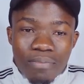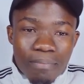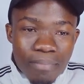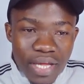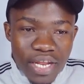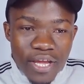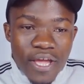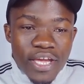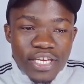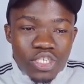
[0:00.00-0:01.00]
meaning
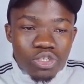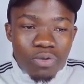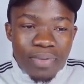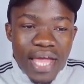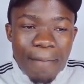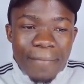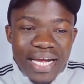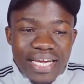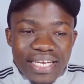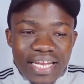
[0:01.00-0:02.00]
it should be a
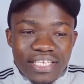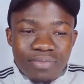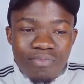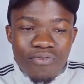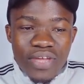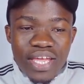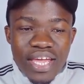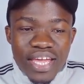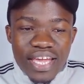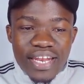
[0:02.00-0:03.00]
market that is moving
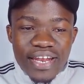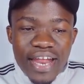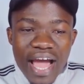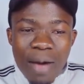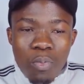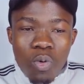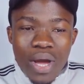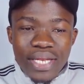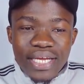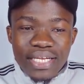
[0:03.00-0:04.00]
in an
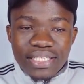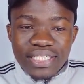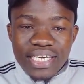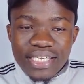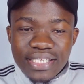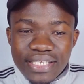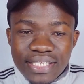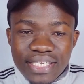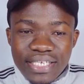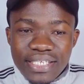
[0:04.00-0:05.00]
upward clear
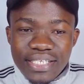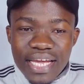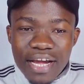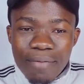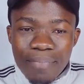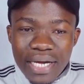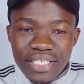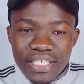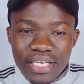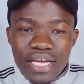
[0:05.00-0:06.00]
zigzag
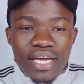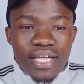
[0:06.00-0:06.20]
pattern.